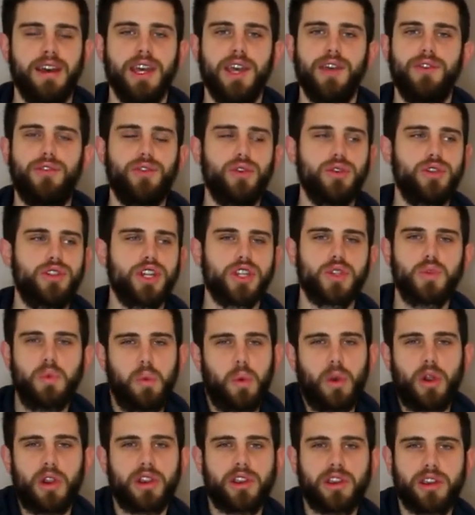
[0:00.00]
If you just
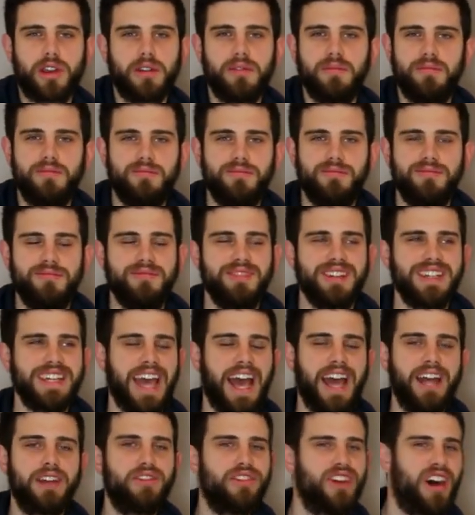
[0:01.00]
work
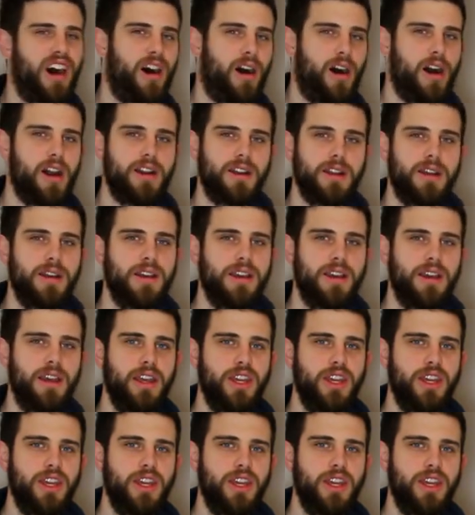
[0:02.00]
kind of hard,